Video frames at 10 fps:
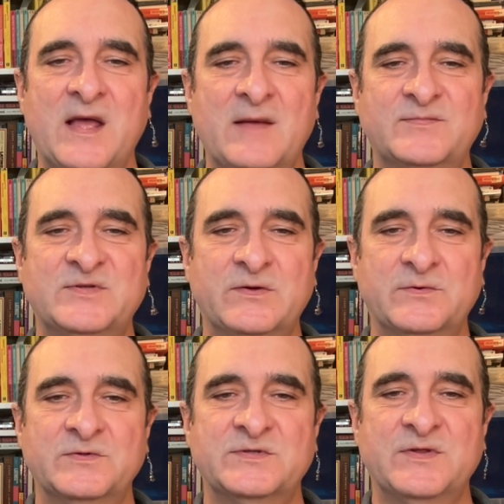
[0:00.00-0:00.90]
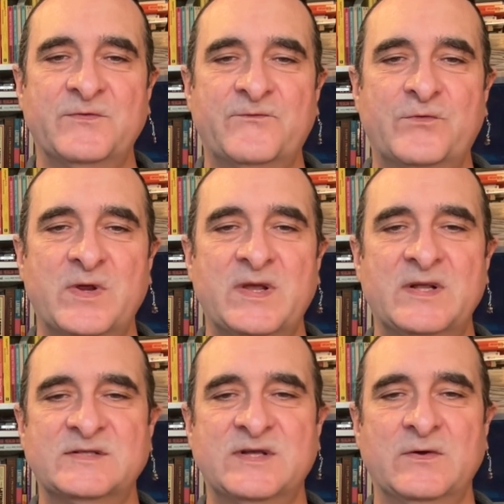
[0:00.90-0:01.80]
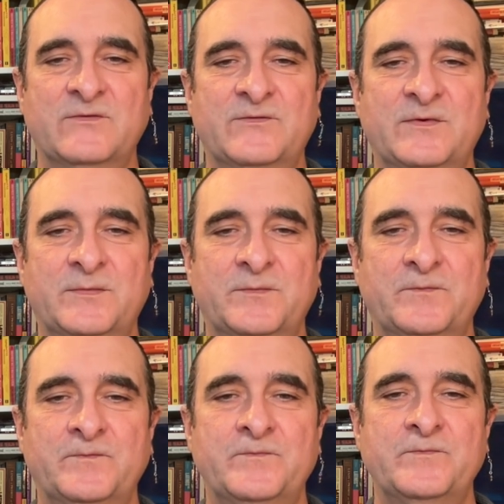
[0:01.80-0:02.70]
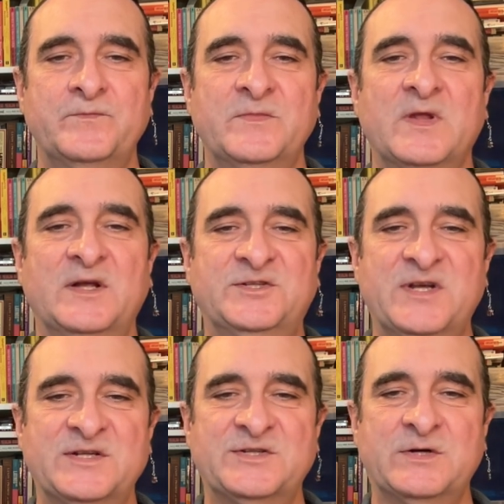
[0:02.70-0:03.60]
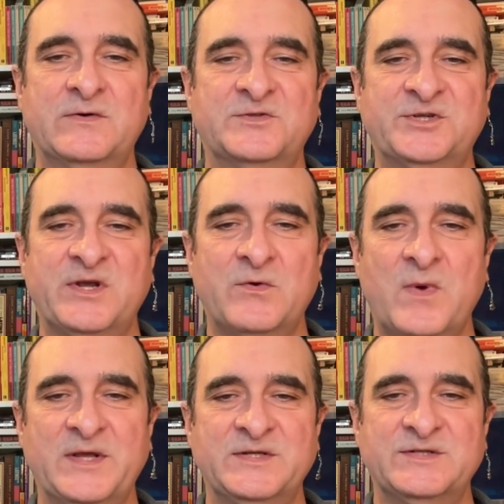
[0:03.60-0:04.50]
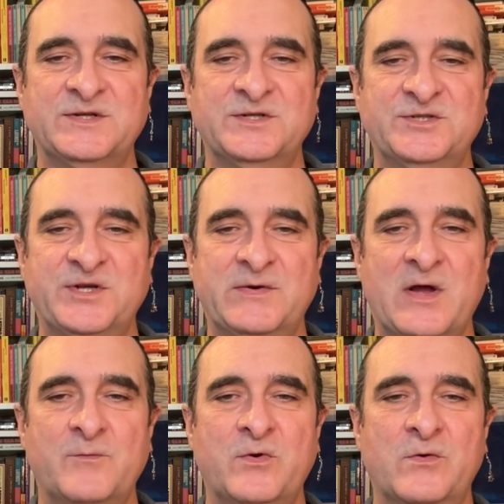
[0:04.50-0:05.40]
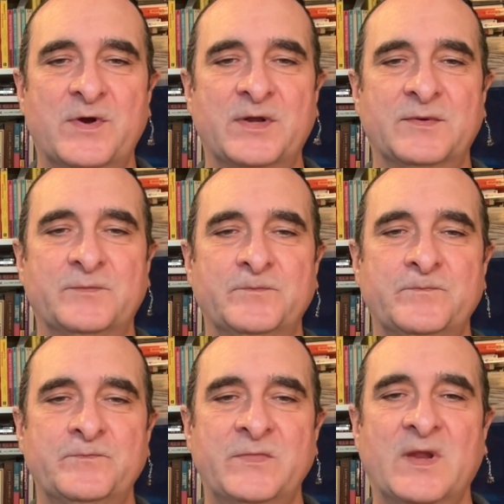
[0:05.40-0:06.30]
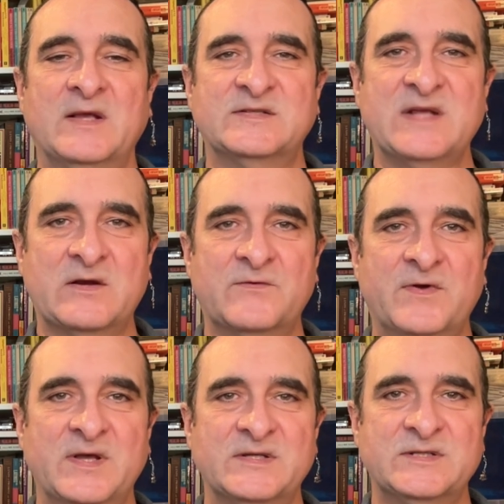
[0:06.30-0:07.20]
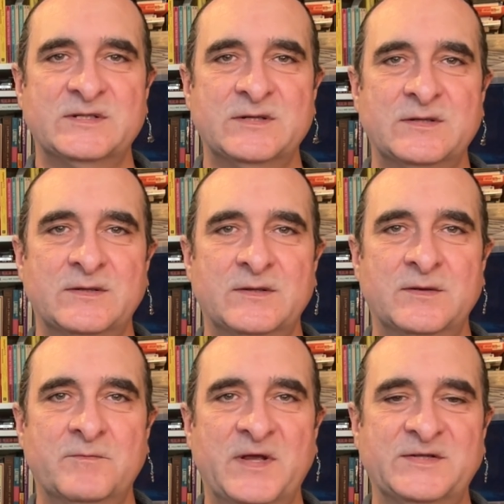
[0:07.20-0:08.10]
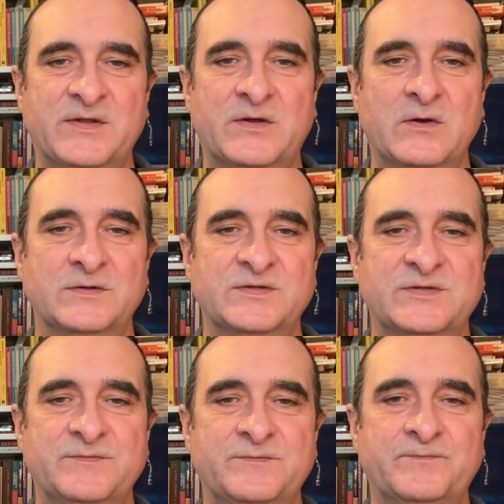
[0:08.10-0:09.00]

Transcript: absolute and free in itself, a gesture of sheer waste and sheer outpouring, a sacrifice made to the gods.